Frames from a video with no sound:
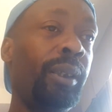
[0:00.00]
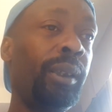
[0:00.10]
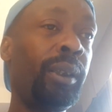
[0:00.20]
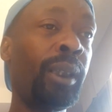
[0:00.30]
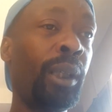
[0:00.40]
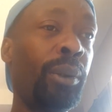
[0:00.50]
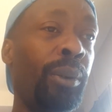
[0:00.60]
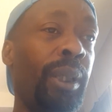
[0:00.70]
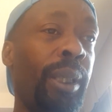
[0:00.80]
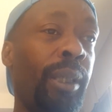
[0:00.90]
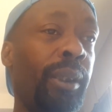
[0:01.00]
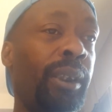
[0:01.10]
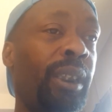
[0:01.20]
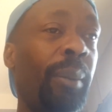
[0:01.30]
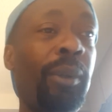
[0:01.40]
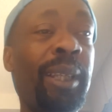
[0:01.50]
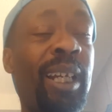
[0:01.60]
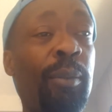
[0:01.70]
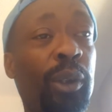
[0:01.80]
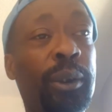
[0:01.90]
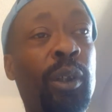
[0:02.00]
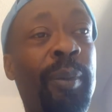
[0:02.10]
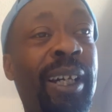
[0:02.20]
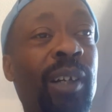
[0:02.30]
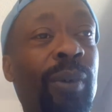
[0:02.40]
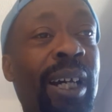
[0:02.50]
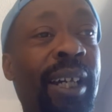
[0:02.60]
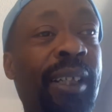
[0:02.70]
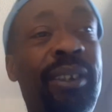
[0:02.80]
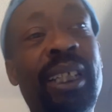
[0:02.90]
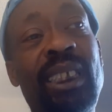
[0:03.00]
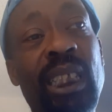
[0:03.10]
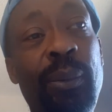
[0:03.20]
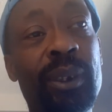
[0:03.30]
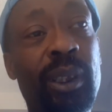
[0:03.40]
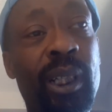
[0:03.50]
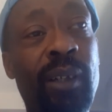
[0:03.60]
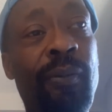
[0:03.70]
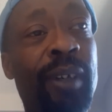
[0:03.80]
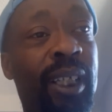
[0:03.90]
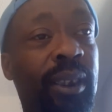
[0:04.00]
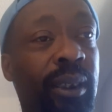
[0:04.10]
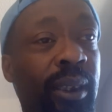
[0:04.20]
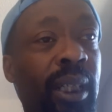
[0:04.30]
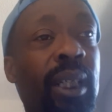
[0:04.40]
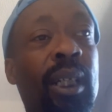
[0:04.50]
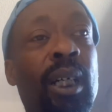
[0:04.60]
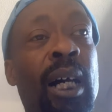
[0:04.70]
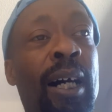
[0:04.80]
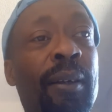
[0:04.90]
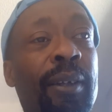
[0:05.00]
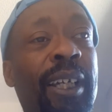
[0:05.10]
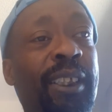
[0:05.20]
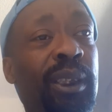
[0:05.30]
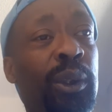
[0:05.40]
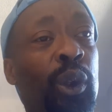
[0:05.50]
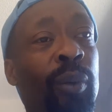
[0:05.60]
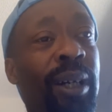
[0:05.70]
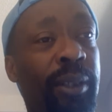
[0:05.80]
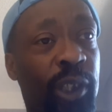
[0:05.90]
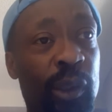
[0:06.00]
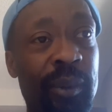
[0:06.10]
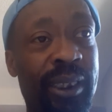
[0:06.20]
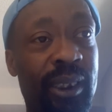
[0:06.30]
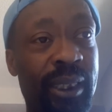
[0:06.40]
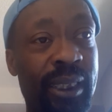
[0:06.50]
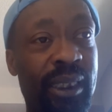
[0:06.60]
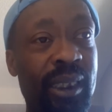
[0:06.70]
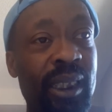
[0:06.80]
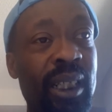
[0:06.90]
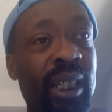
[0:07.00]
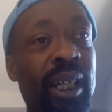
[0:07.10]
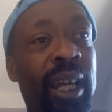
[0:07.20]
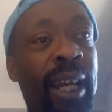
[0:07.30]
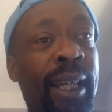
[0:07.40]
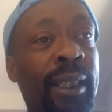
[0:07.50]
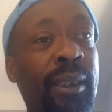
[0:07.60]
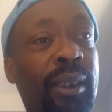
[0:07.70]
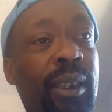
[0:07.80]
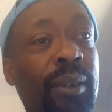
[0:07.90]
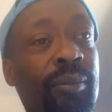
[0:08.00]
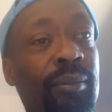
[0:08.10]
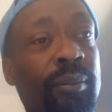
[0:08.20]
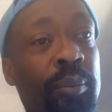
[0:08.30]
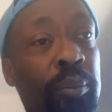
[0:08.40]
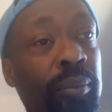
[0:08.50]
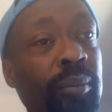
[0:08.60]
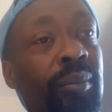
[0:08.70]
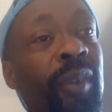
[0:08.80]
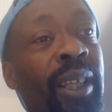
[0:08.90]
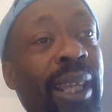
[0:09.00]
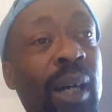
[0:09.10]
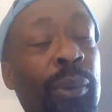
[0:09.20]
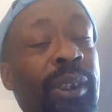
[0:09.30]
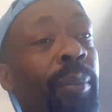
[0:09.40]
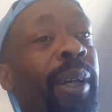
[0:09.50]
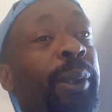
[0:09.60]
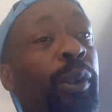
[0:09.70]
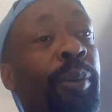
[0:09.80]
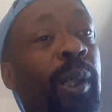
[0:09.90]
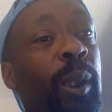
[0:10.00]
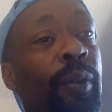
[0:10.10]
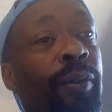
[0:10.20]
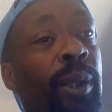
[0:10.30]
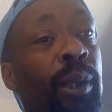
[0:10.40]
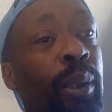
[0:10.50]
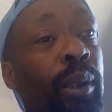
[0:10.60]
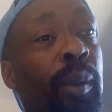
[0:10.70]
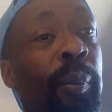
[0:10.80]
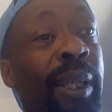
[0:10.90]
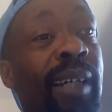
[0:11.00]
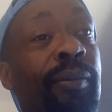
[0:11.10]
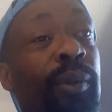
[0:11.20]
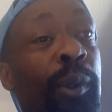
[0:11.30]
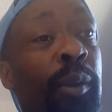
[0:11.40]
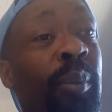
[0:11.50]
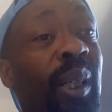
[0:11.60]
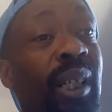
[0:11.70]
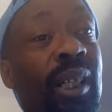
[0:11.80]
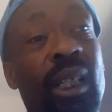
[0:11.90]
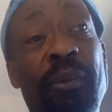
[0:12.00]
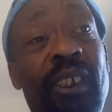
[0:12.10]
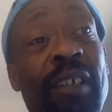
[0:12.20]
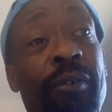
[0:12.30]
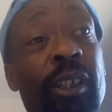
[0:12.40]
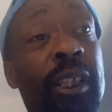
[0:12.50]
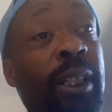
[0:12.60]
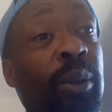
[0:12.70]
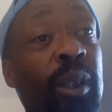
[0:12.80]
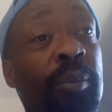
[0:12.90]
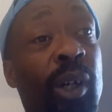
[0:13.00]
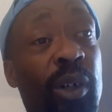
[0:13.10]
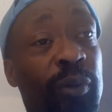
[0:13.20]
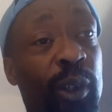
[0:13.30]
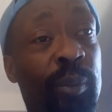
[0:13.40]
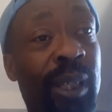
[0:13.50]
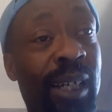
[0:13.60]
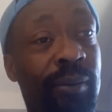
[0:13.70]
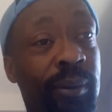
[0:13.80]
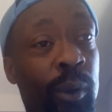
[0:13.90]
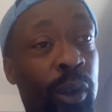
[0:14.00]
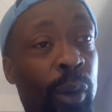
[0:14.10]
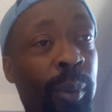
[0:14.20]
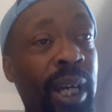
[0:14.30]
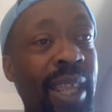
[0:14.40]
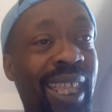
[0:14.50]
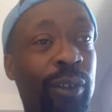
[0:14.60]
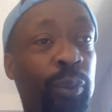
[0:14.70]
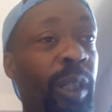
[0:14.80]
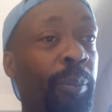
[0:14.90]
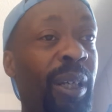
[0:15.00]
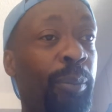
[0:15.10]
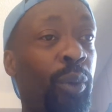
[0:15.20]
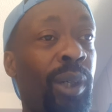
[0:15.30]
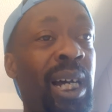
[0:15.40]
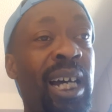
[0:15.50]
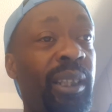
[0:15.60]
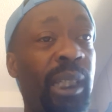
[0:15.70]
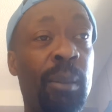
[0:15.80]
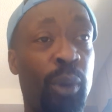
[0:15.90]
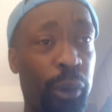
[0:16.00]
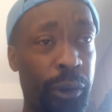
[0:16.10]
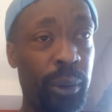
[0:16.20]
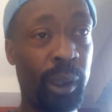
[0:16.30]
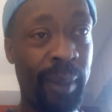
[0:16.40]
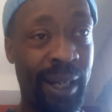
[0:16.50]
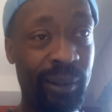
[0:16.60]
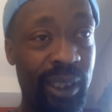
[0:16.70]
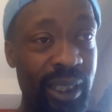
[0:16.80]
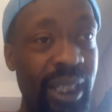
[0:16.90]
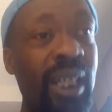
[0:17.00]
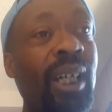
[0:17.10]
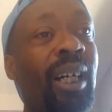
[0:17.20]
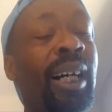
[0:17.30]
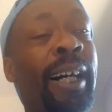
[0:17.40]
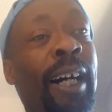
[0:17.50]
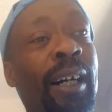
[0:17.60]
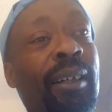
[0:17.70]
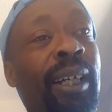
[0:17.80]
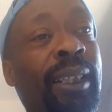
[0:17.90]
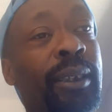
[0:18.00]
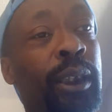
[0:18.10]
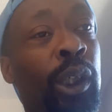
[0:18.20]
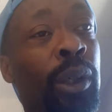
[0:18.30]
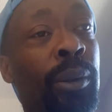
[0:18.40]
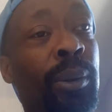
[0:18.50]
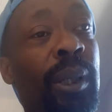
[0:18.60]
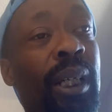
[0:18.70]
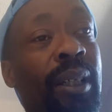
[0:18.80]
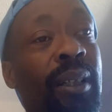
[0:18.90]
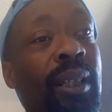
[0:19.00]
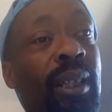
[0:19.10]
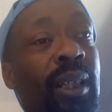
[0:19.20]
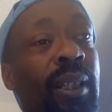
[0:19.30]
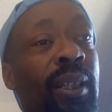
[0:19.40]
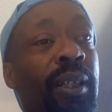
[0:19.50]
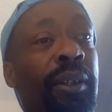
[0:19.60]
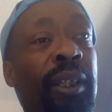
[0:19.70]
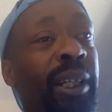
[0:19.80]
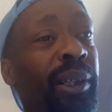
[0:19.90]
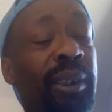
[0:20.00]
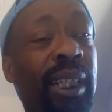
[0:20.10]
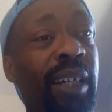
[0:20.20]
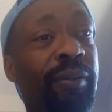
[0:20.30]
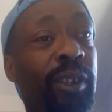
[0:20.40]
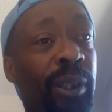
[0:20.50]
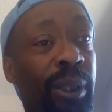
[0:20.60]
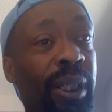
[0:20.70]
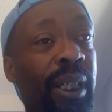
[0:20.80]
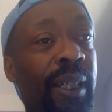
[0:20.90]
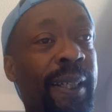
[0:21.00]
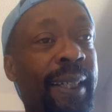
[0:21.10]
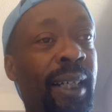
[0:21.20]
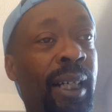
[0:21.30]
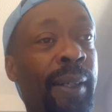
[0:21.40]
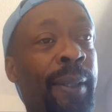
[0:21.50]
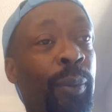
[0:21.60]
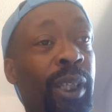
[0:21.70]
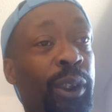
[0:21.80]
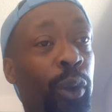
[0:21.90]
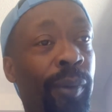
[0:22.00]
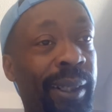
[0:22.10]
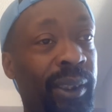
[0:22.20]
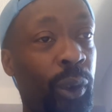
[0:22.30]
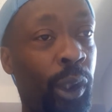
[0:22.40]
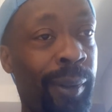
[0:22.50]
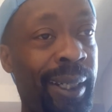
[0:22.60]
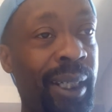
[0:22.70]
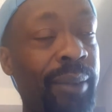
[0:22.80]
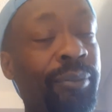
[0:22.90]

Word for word: so she jumped on that emotional bandwagon, said she was going to fix uh, issues around homelessness. And that was a major part of her platform. It was definitely the only part of her platform that people were highly emotional about. Uh, and so years after uh, the Relisha Rudd story,